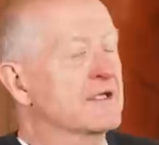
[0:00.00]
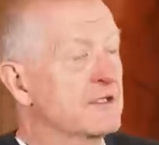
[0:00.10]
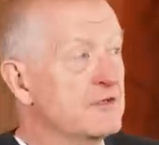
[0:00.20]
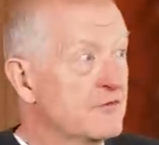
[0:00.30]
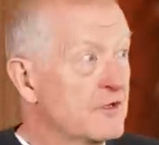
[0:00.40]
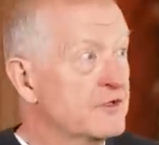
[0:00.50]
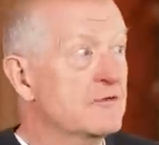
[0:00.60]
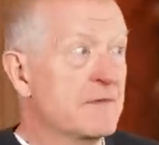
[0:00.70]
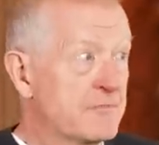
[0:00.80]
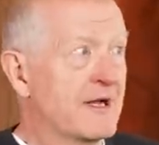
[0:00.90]
So you've got to
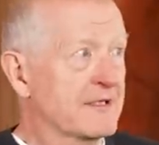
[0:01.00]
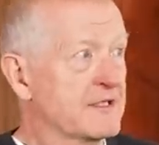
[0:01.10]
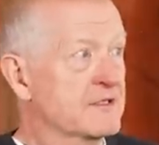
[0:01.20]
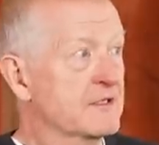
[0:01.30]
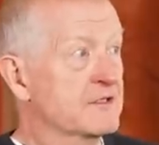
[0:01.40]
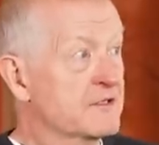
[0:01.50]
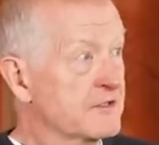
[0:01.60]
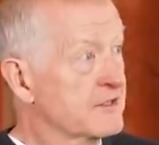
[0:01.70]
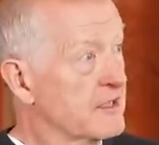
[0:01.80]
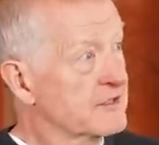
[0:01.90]
do it in practice and,
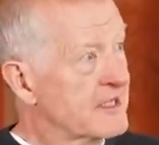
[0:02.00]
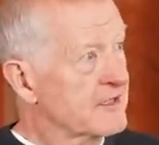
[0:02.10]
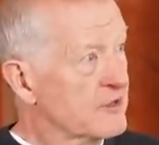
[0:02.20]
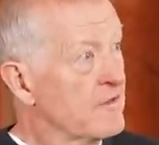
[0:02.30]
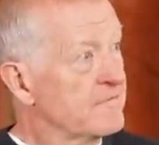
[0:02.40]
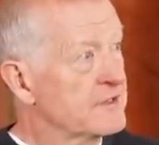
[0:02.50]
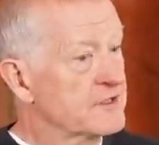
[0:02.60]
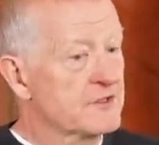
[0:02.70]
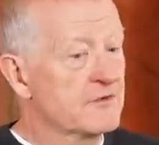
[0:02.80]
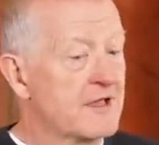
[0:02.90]
to, and, and, get the
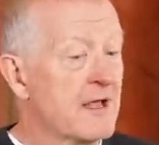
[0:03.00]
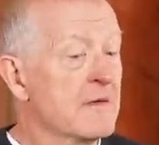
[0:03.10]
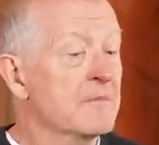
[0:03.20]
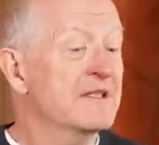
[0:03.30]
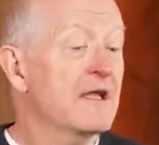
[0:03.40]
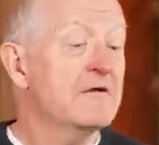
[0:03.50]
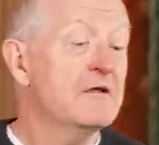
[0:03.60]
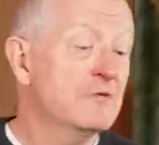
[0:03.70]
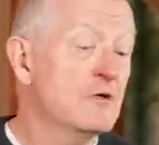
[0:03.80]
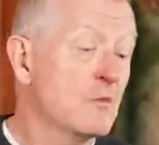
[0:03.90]
confidence of doing that. But the
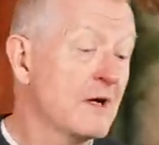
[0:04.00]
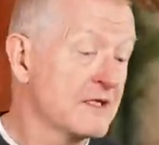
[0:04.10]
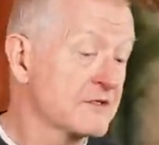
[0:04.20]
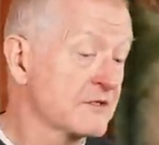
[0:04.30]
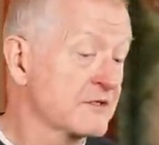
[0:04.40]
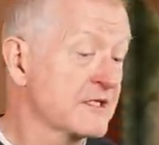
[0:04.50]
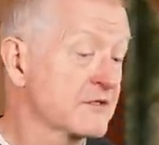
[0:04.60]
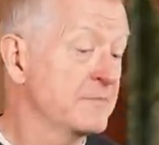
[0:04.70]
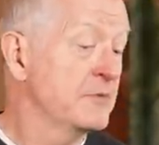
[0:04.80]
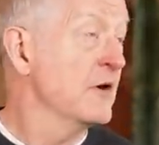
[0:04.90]
only real way is to is
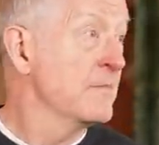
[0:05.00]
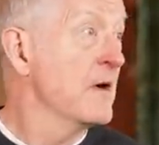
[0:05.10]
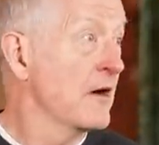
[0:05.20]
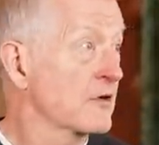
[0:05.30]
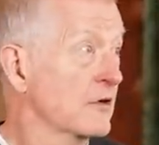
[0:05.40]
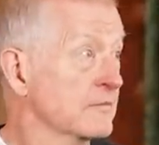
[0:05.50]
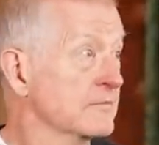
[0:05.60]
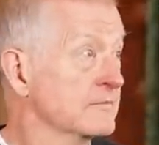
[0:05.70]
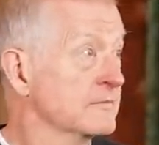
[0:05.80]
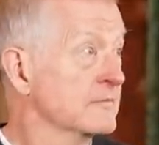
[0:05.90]
to put a mark on.
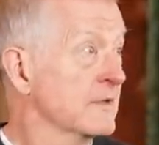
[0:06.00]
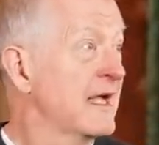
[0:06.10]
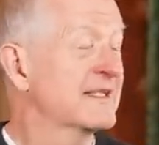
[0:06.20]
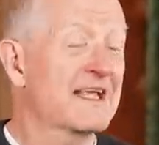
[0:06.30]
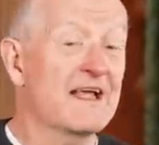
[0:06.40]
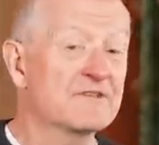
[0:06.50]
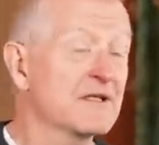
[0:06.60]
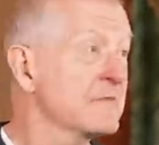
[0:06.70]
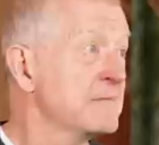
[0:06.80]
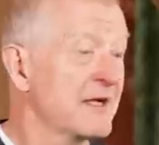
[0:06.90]
Okay. And to have
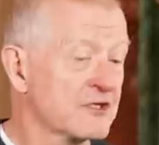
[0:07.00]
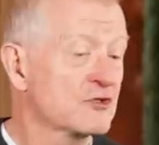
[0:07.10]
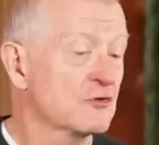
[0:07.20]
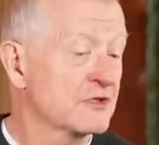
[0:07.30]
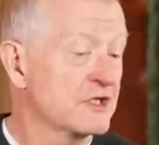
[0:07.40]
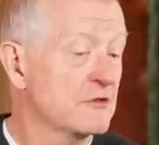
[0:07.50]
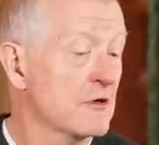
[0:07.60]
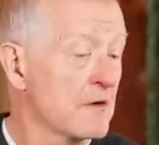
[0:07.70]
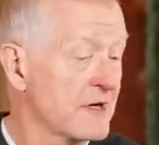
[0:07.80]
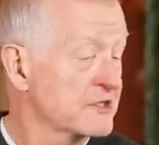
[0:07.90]
somebody make sure that you
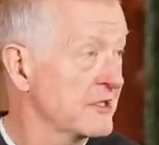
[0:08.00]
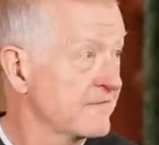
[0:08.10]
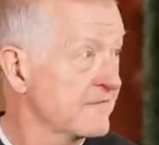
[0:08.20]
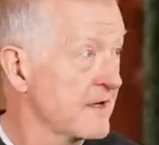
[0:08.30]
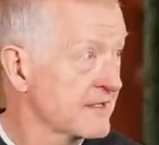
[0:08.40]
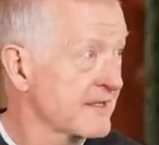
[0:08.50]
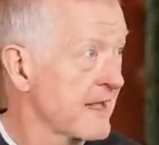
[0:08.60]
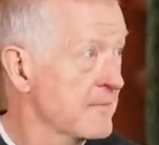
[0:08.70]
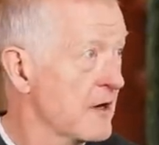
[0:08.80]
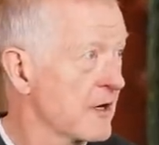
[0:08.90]
are actually finding
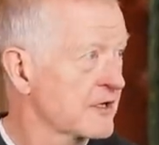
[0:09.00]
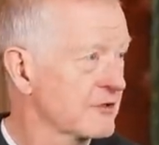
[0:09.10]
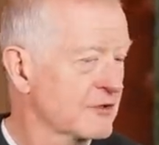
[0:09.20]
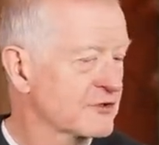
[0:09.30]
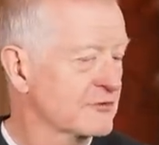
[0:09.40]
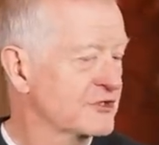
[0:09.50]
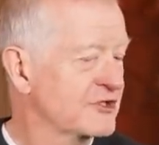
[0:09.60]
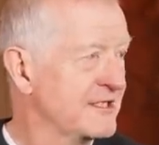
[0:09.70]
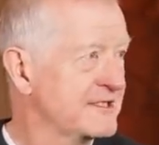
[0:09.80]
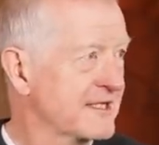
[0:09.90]
that mark and you're not sort of
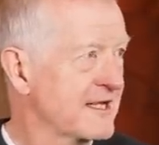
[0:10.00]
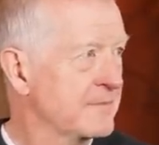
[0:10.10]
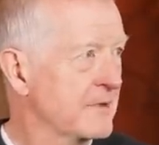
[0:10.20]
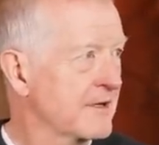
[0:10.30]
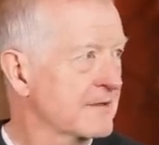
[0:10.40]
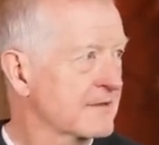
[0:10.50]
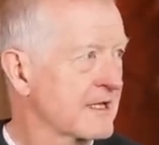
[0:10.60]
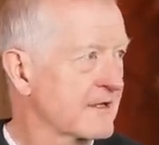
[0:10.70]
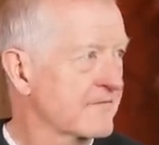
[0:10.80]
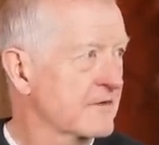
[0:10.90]
cheating it by right.
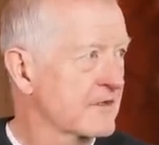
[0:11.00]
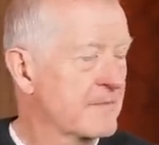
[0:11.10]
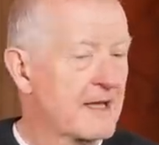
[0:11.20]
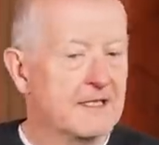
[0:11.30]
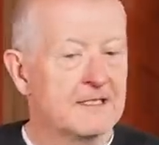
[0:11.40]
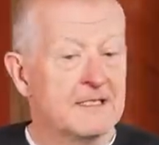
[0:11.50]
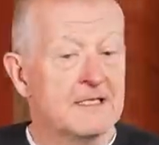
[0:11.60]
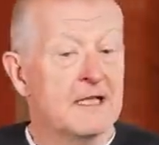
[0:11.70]
getting further back.